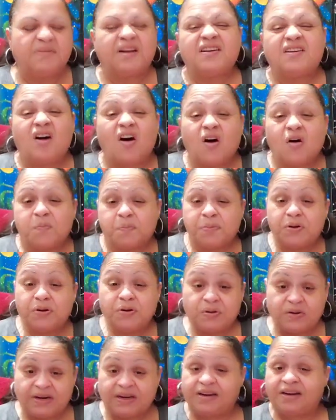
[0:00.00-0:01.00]
My dog
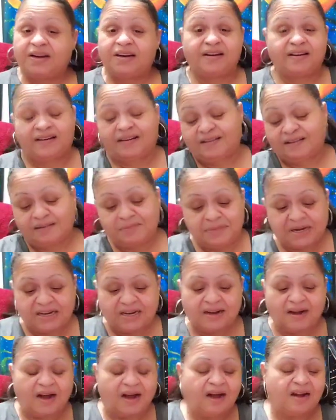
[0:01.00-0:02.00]
pooted in here. Oh
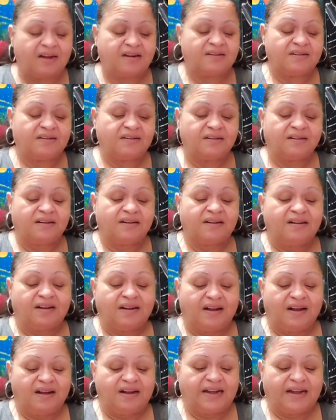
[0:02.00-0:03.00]
my god.
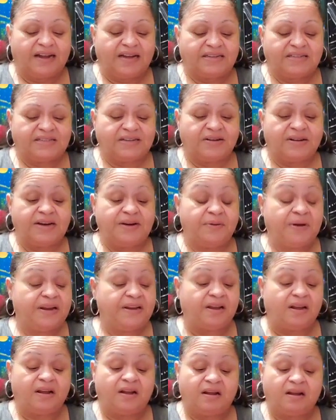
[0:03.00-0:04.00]
Okay, so
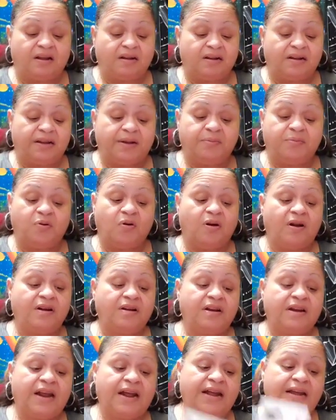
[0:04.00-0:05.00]
anyway, yeah,
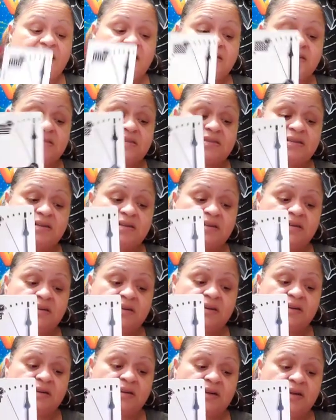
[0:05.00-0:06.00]
important dates
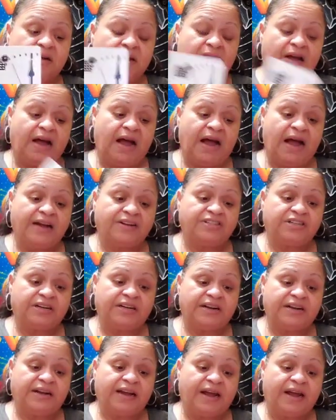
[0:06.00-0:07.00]

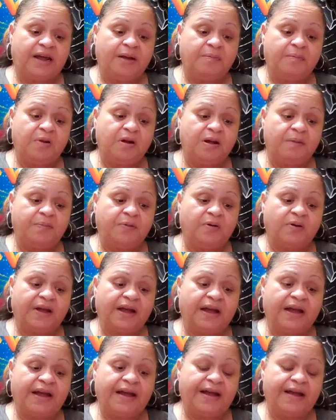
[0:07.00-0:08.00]
actually came up,
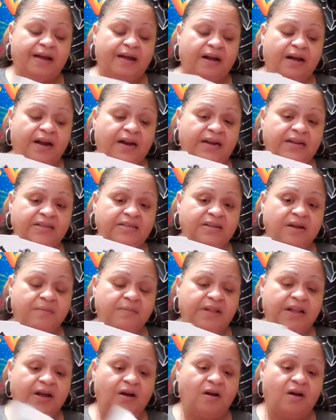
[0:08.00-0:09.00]
okay? Cutting
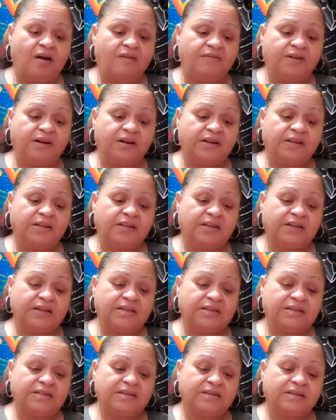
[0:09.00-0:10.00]
something off. Look at
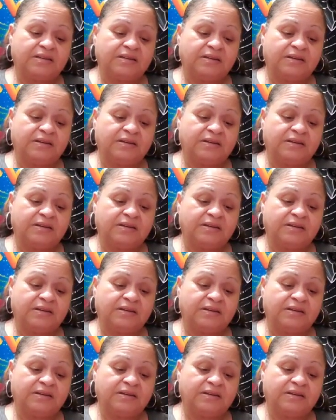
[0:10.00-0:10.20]
this.